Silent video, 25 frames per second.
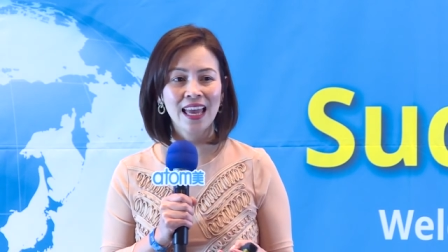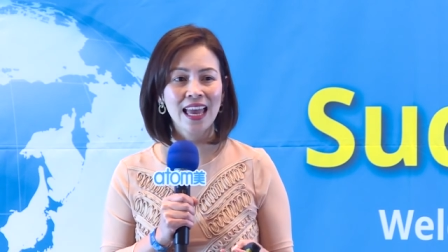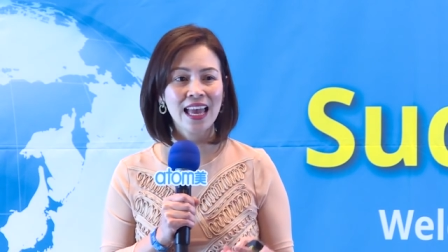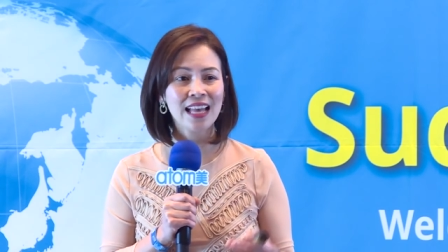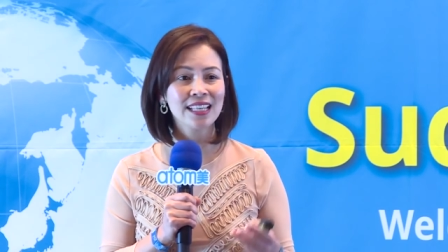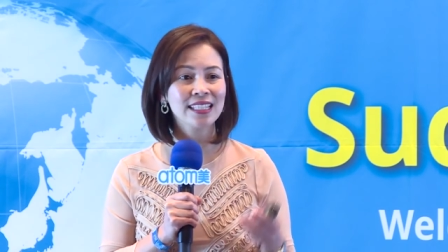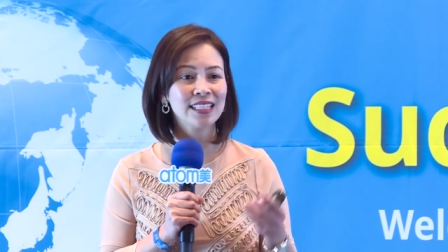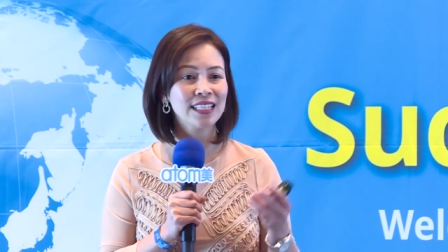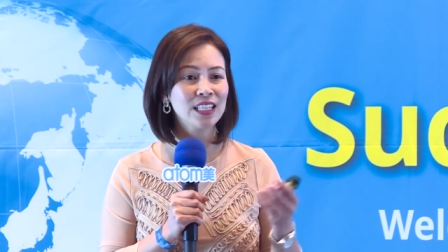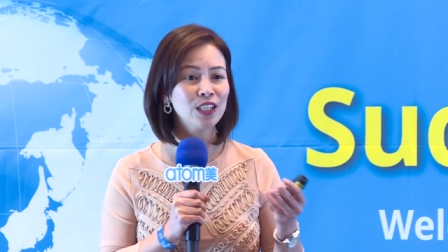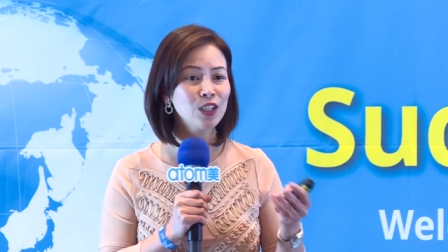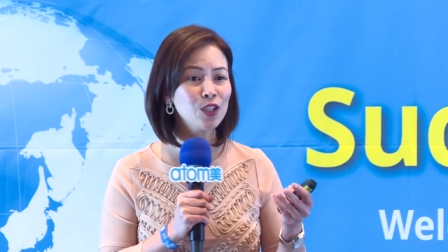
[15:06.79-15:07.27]

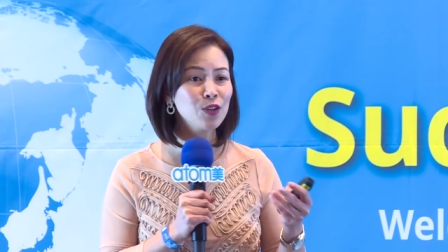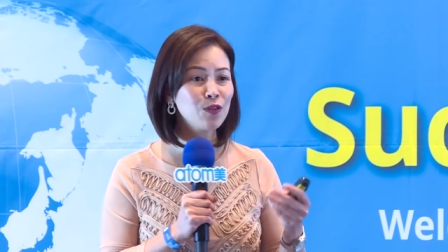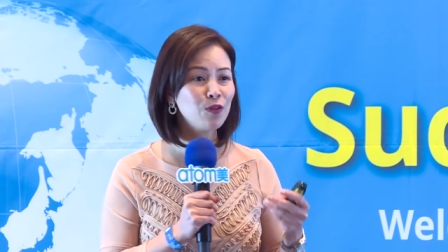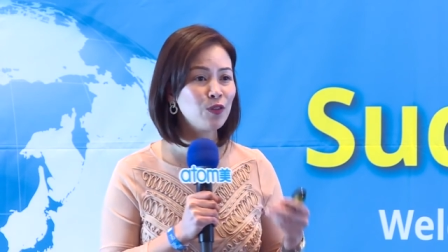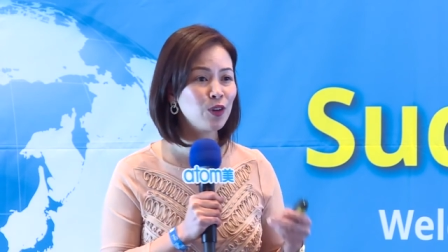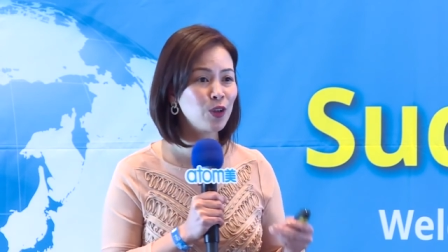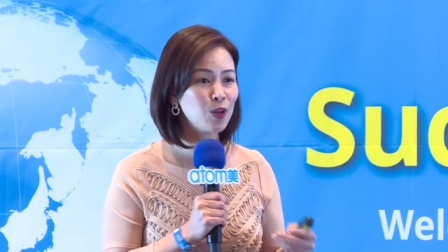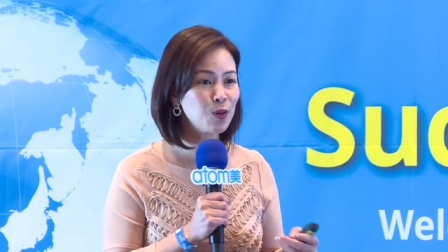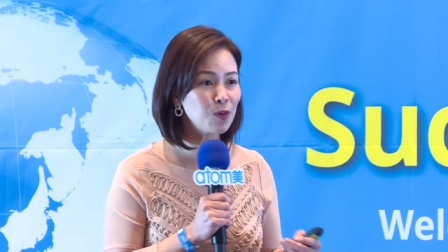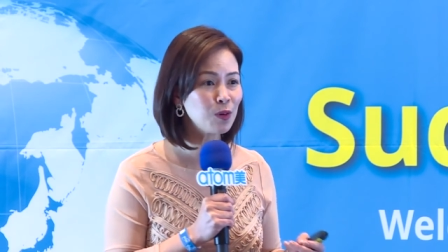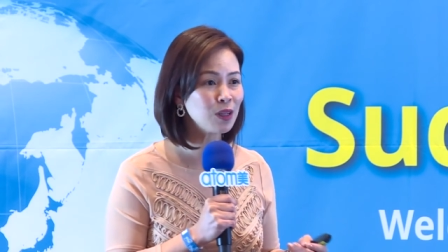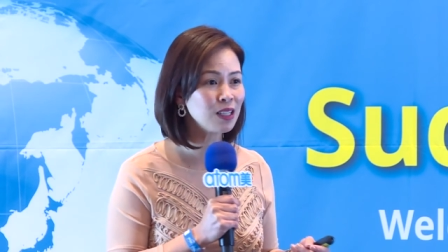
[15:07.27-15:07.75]
as
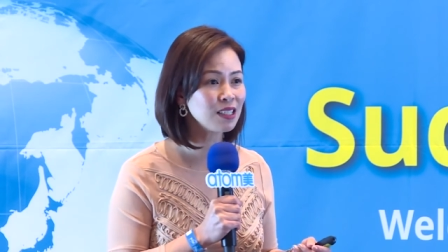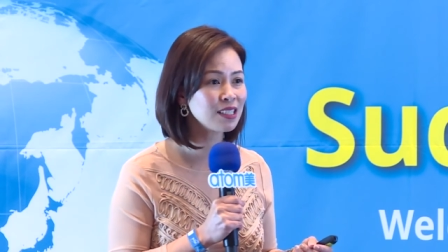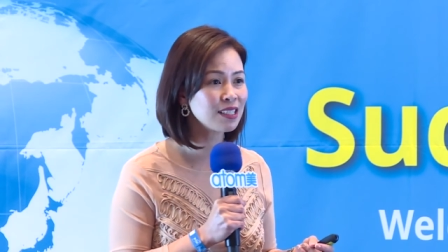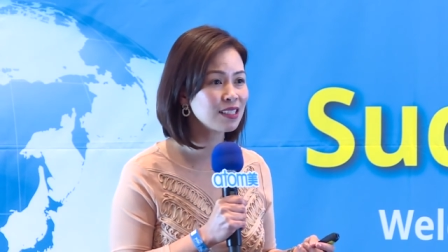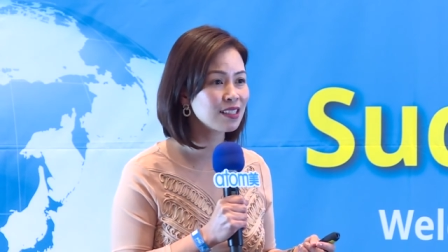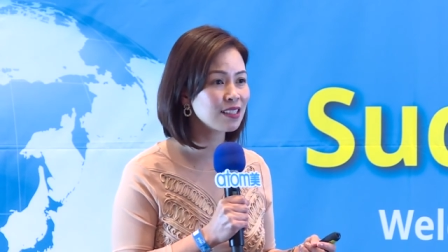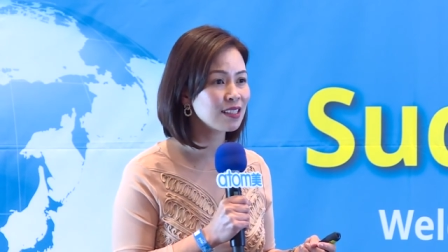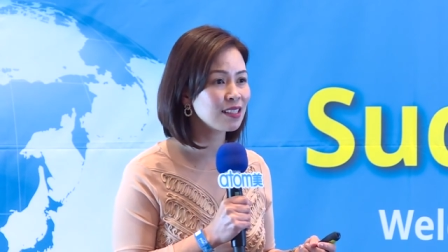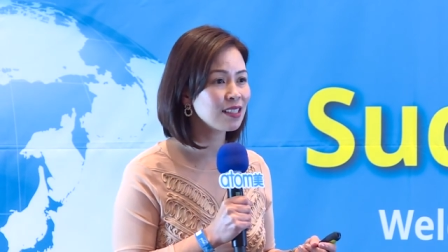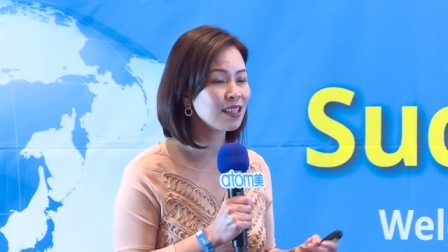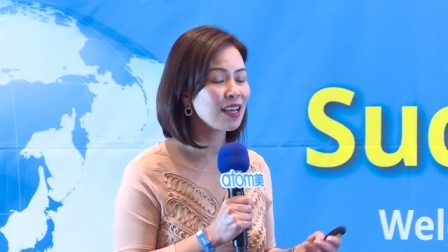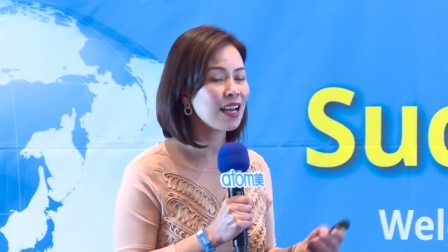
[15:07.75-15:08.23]

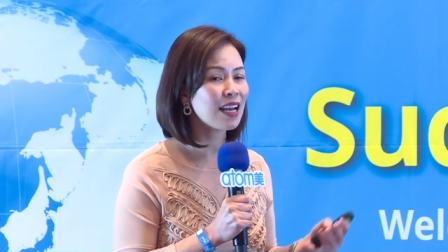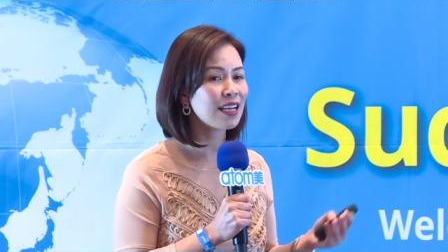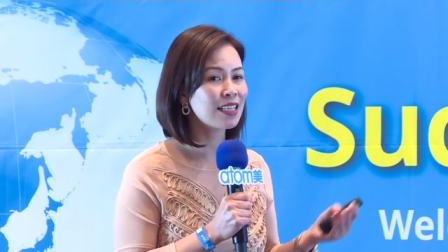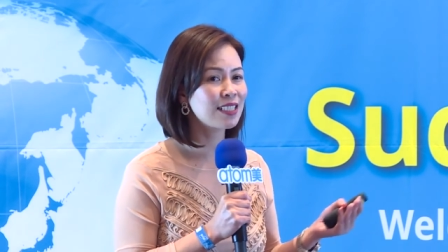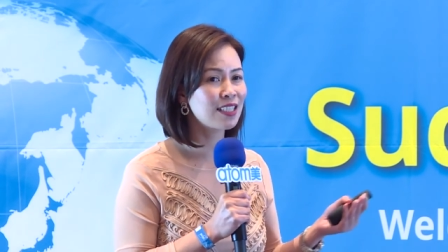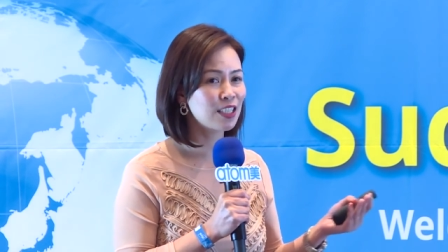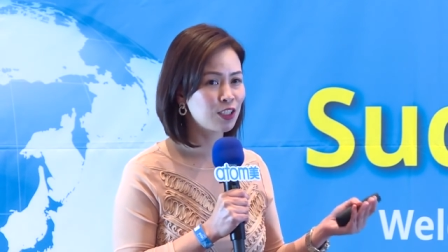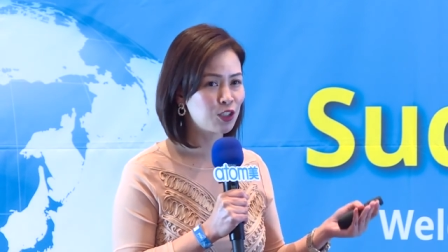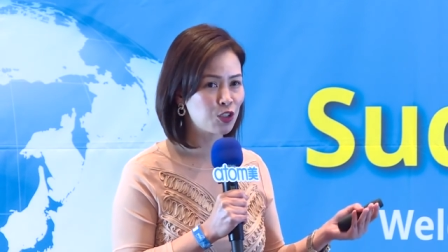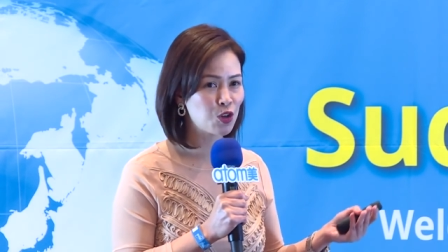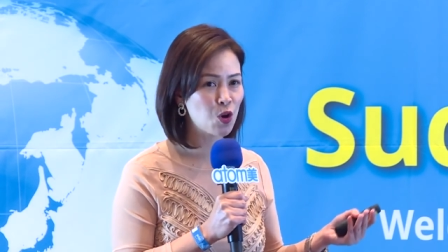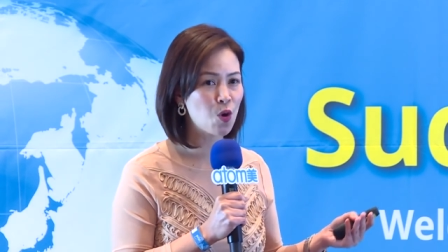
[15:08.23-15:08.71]
individuals,
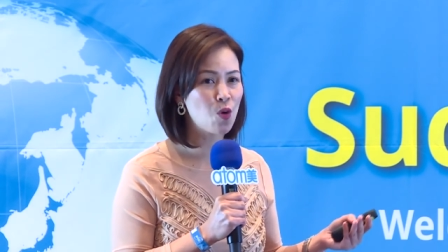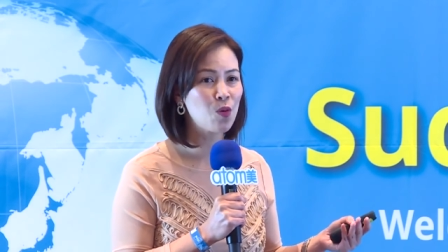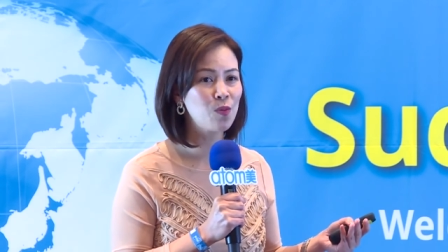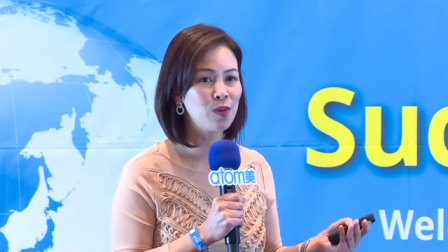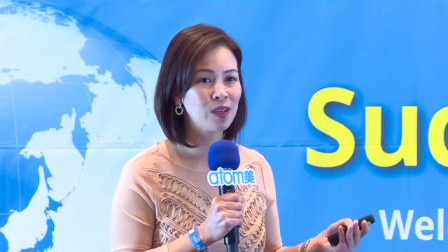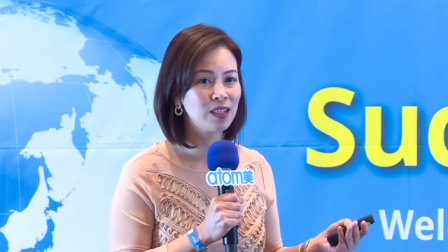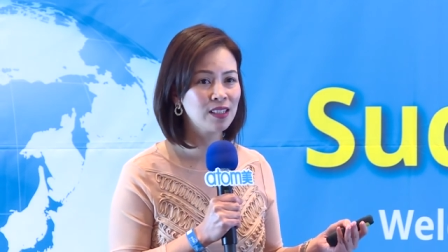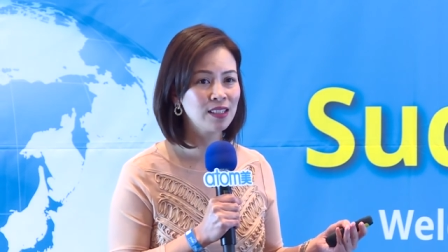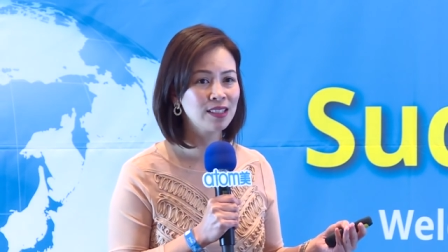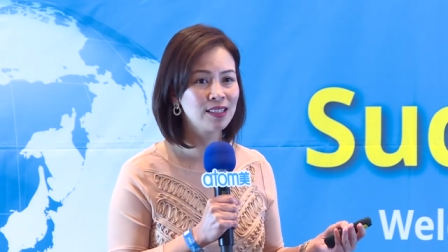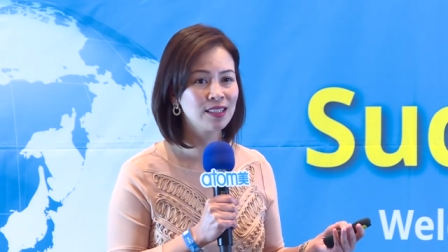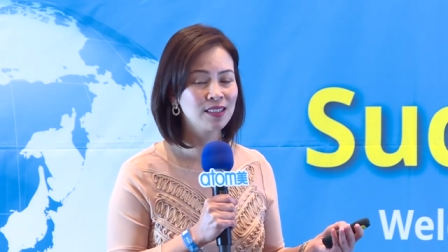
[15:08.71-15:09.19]
as
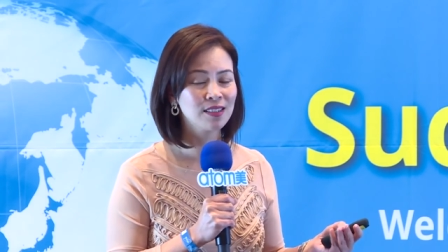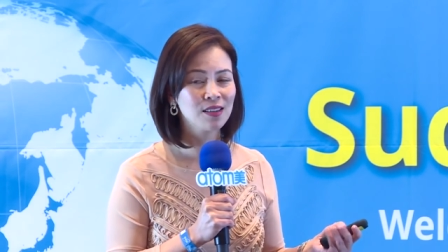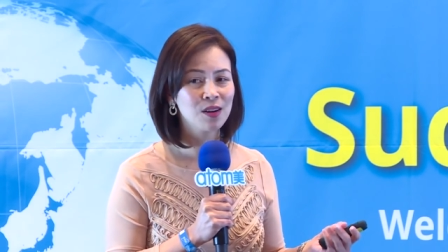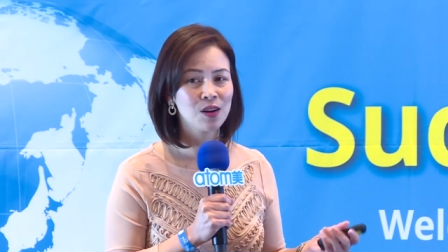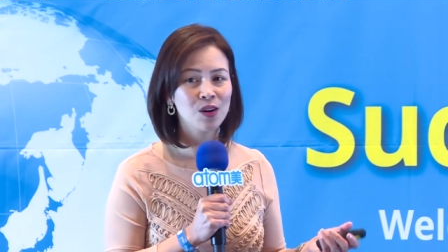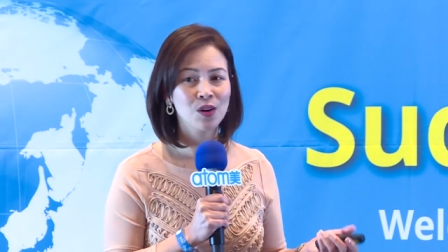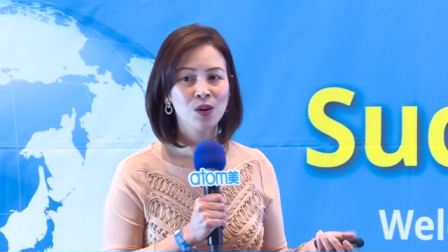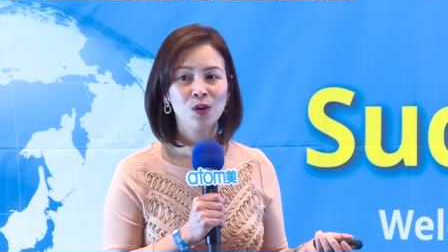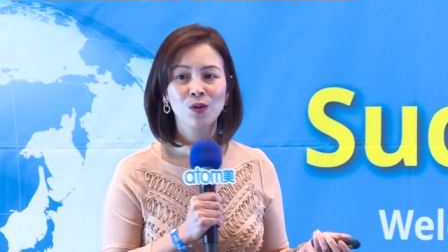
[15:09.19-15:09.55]
Atomians,